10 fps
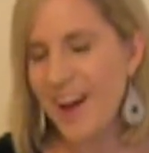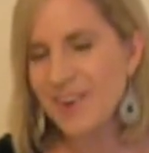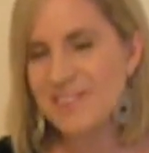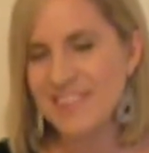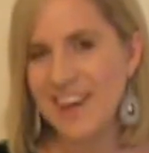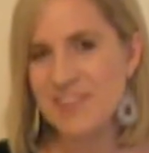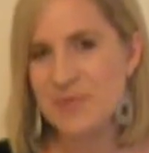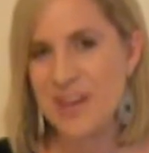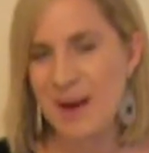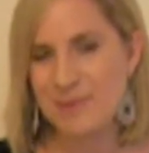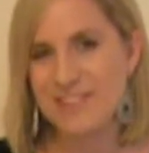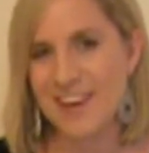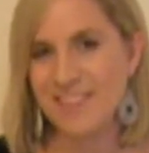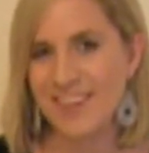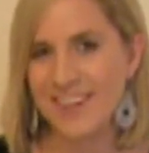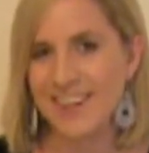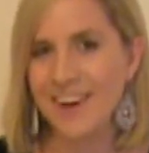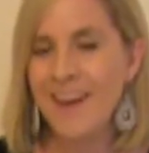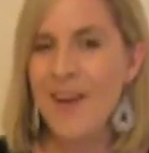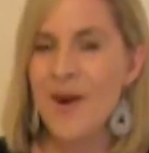I also like to put apple cider
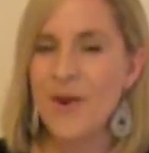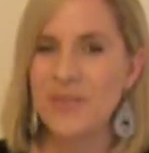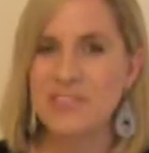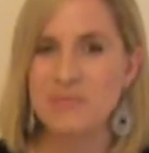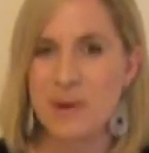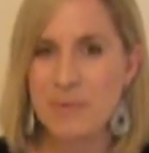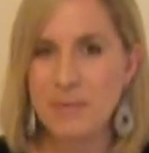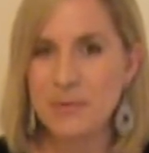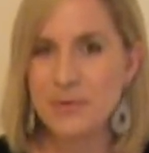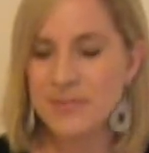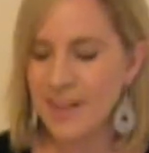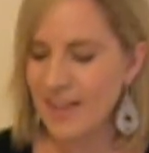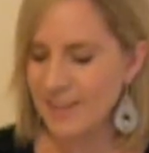vinegar onto my pimples.